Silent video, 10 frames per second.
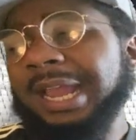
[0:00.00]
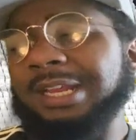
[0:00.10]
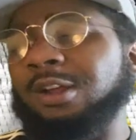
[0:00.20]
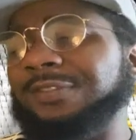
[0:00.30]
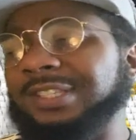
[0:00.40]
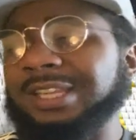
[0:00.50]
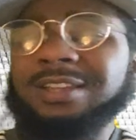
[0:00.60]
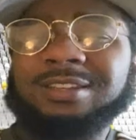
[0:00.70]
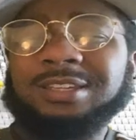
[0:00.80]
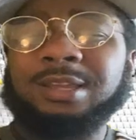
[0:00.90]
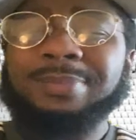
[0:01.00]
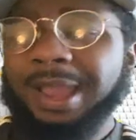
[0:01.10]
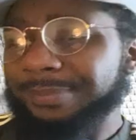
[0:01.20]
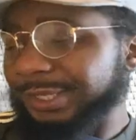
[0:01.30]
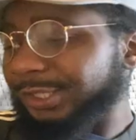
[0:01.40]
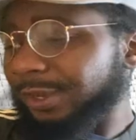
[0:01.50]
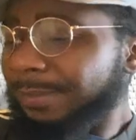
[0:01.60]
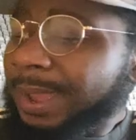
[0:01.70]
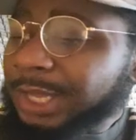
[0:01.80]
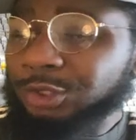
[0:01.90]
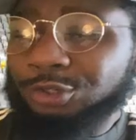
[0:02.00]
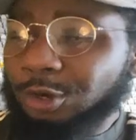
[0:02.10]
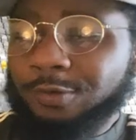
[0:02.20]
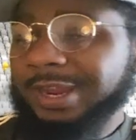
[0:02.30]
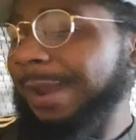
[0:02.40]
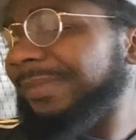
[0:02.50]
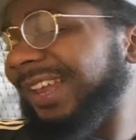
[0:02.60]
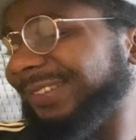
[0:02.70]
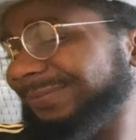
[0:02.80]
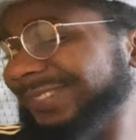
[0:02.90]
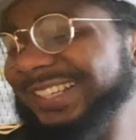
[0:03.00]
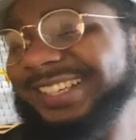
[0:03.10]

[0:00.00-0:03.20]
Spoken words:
And then after suddenly you buy me some jewelry, I'm like...